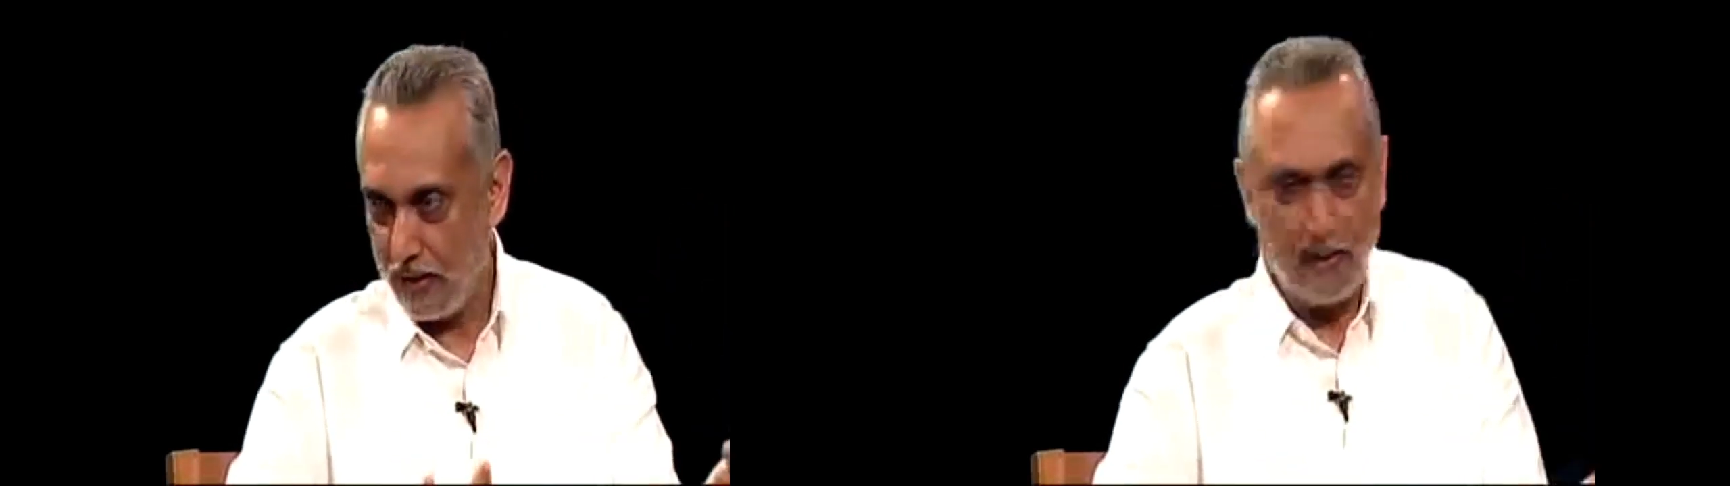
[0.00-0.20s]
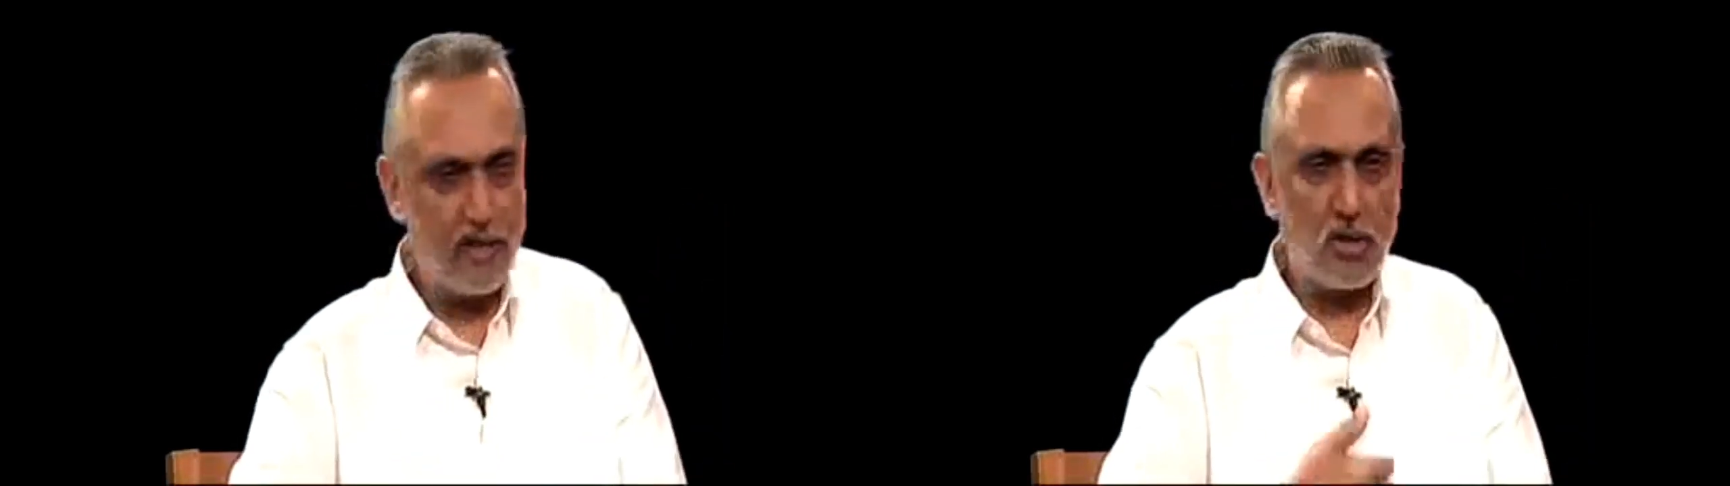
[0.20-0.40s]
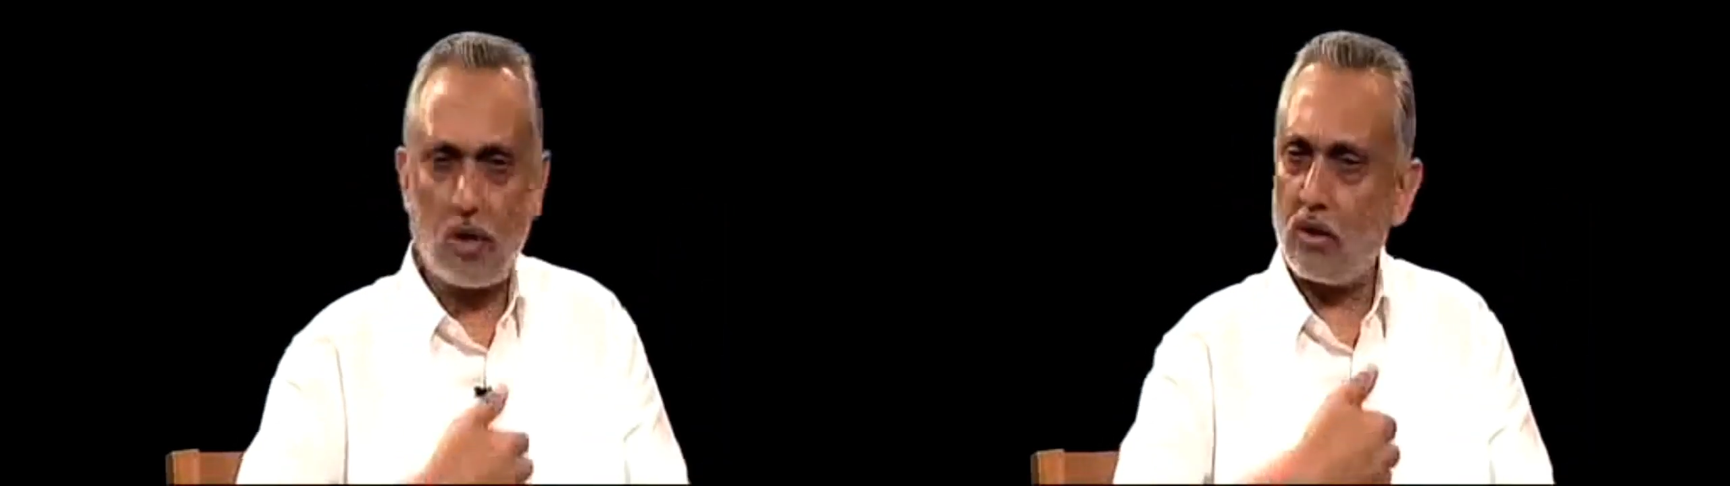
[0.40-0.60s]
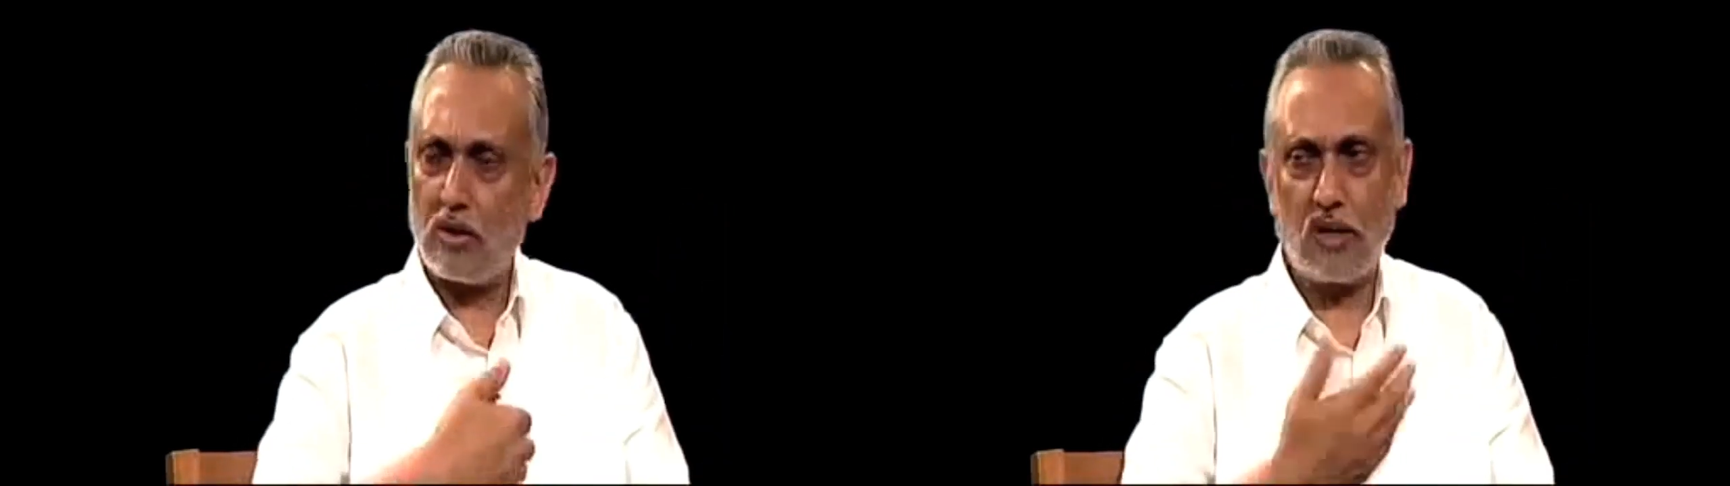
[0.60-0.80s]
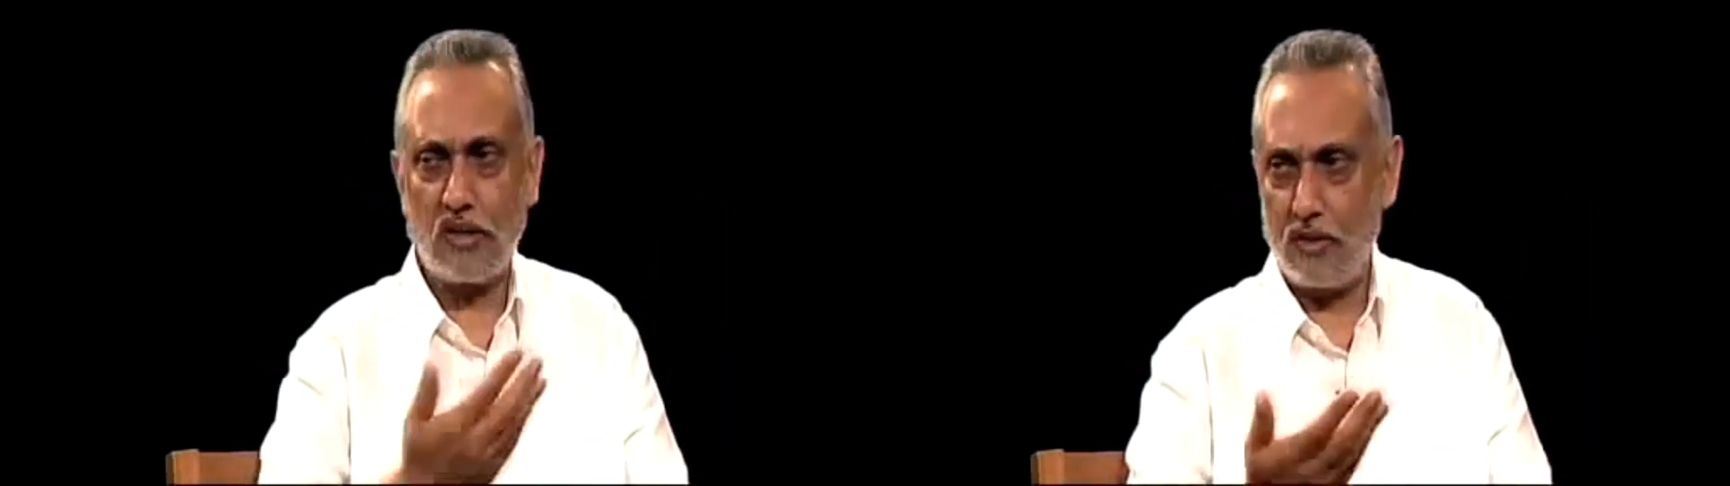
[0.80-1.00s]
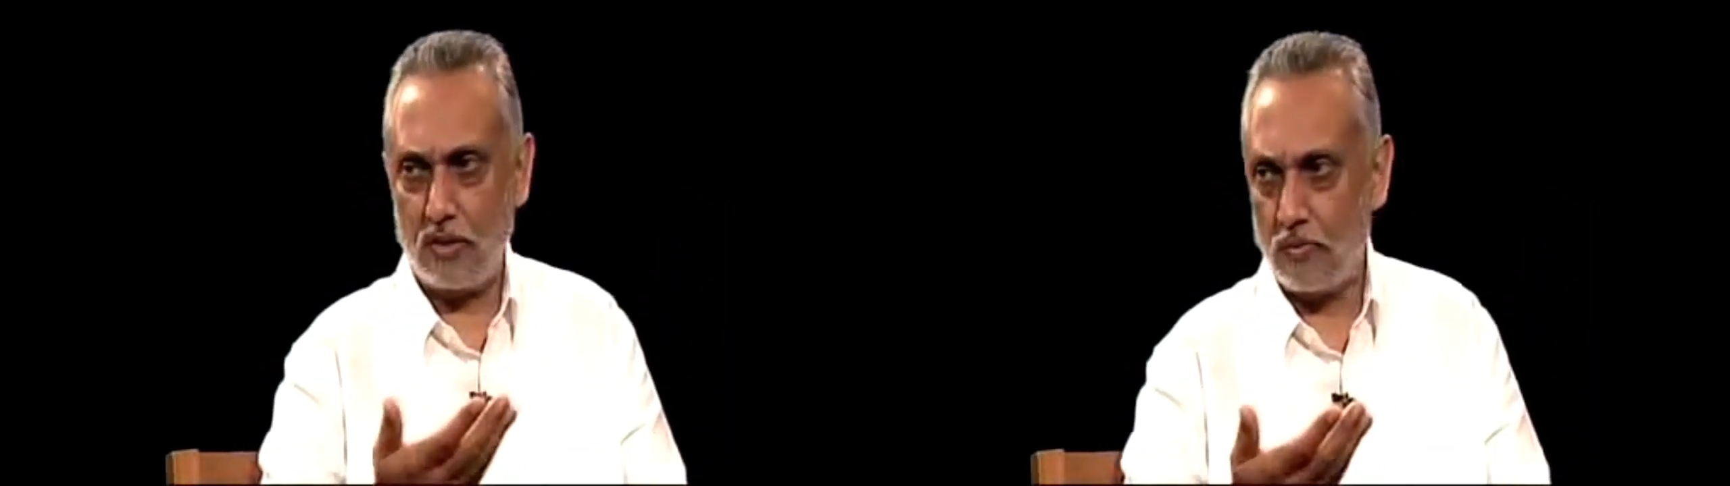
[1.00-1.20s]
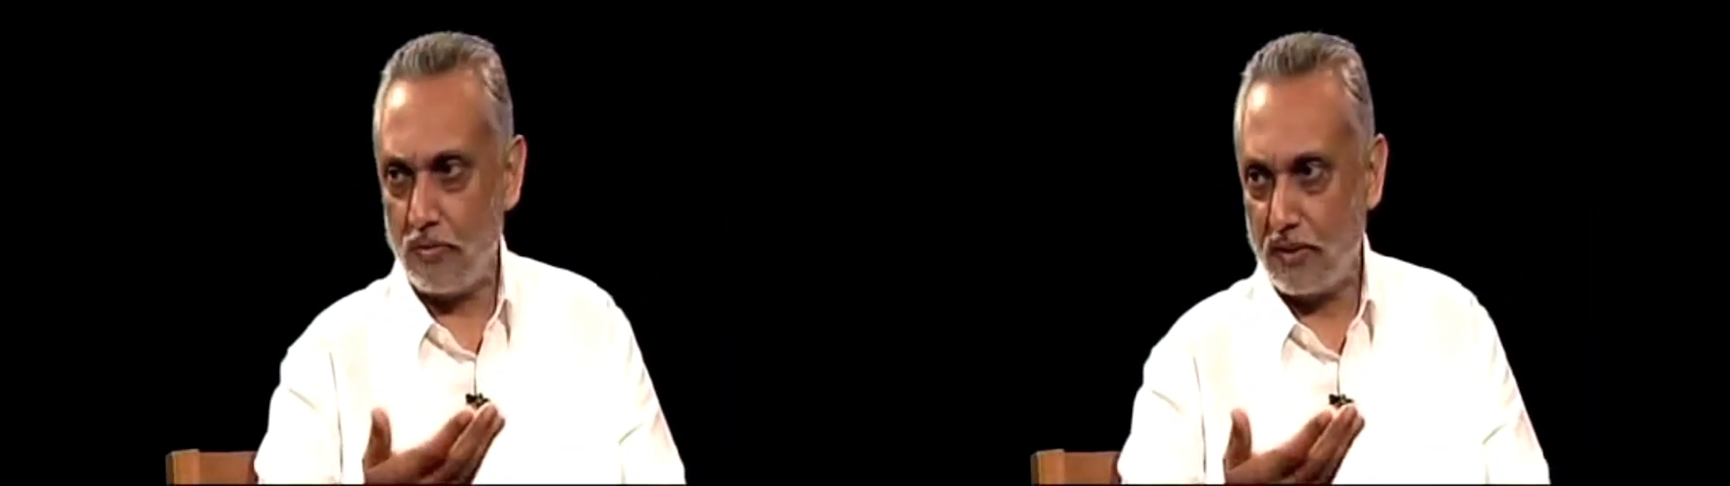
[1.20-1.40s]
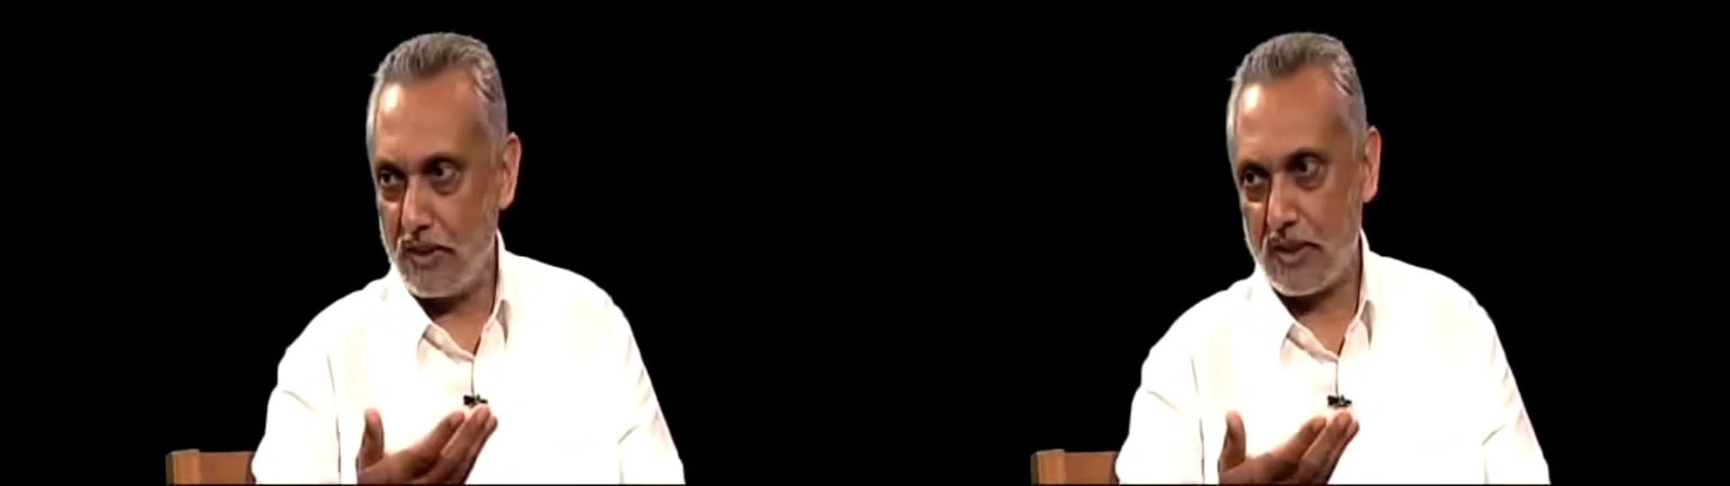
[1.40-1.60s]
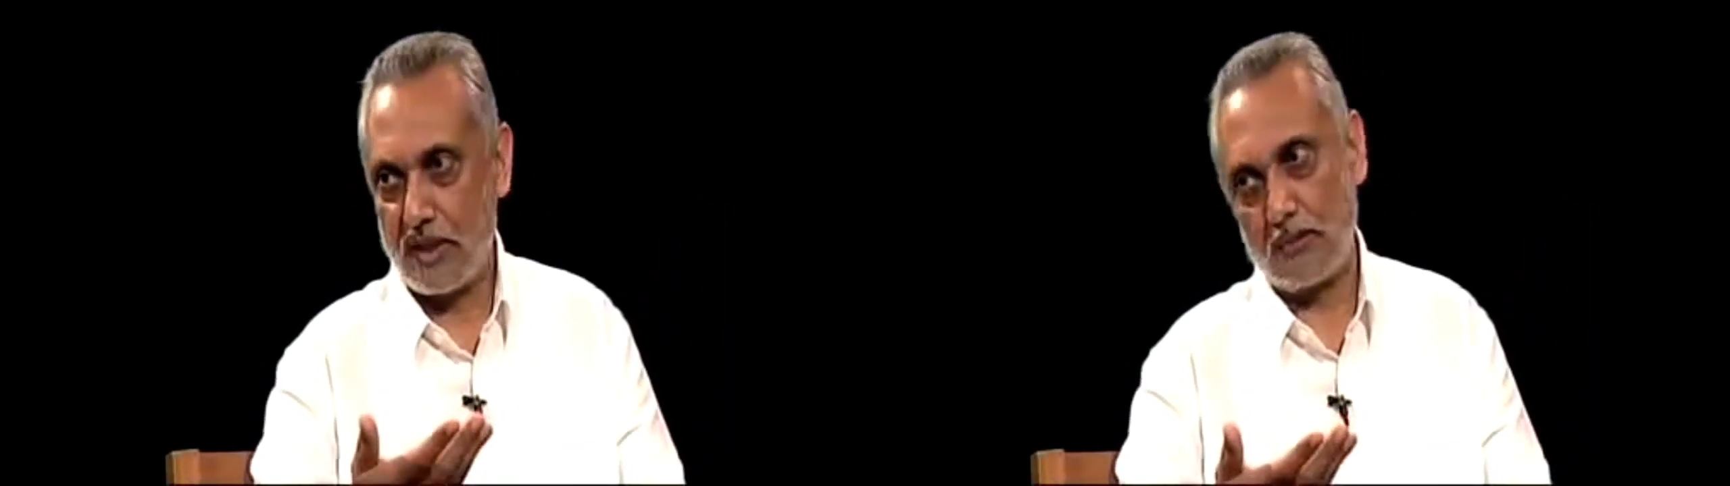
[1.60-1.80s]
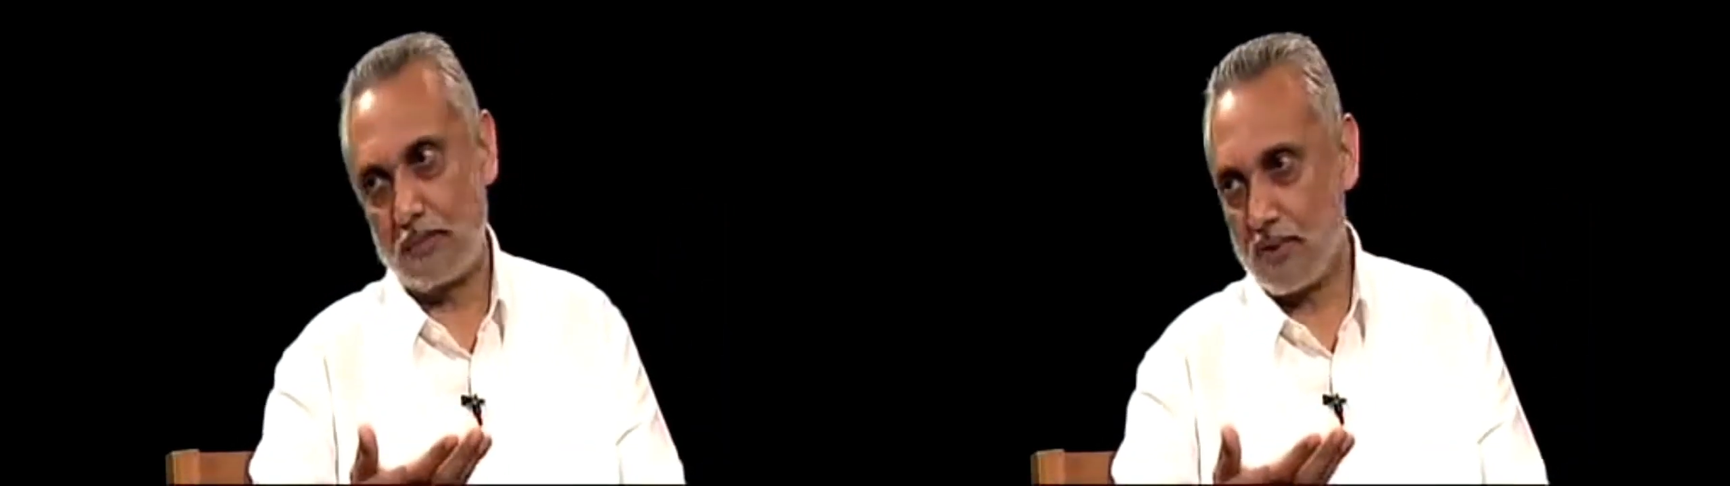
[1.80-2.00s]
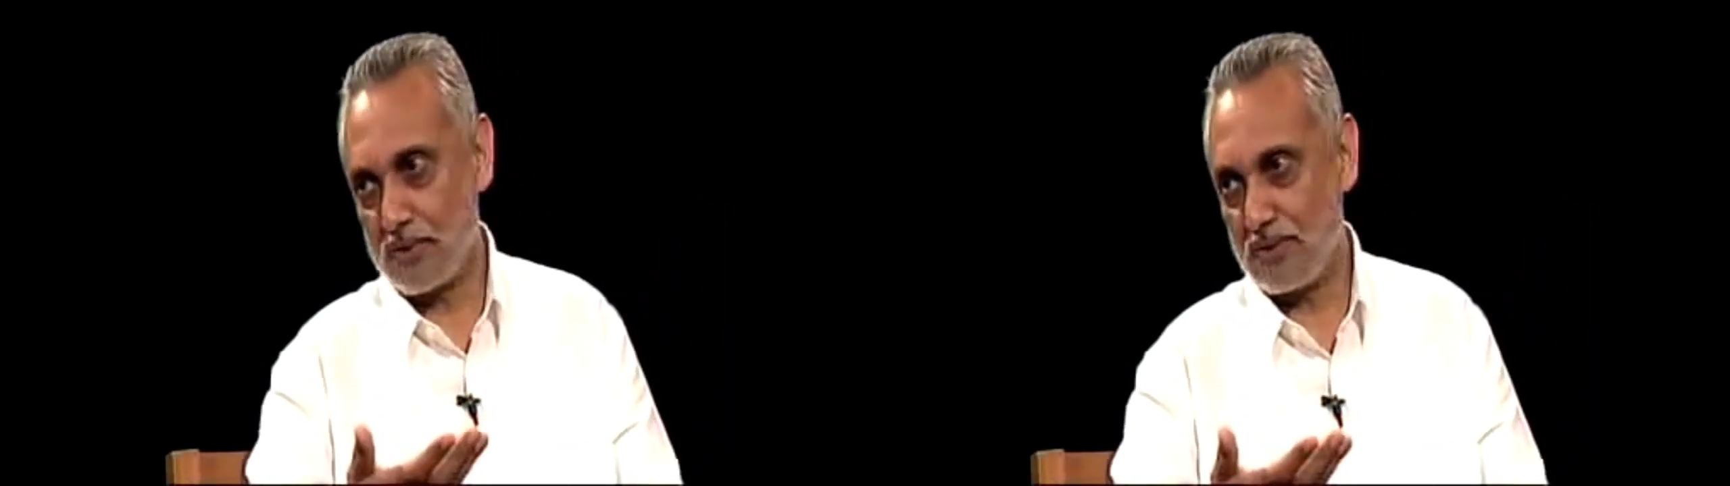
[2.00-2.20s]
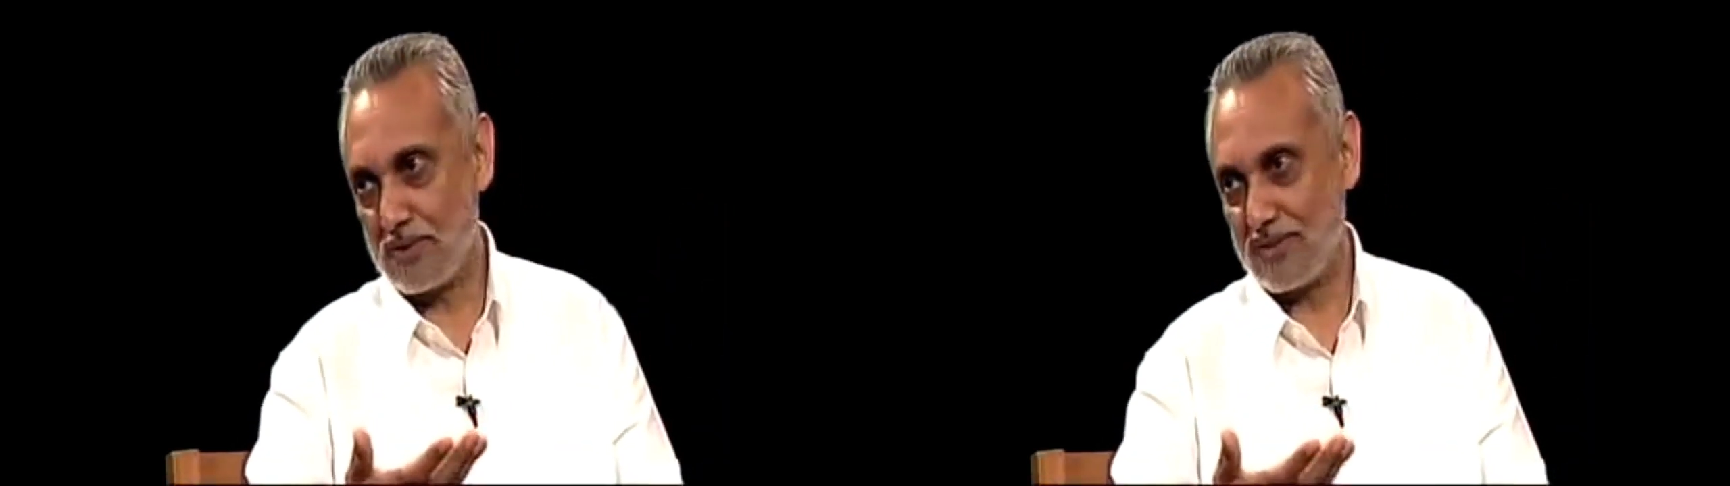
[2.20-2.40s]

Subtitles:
Right. It's not on a continuum with this kind of process.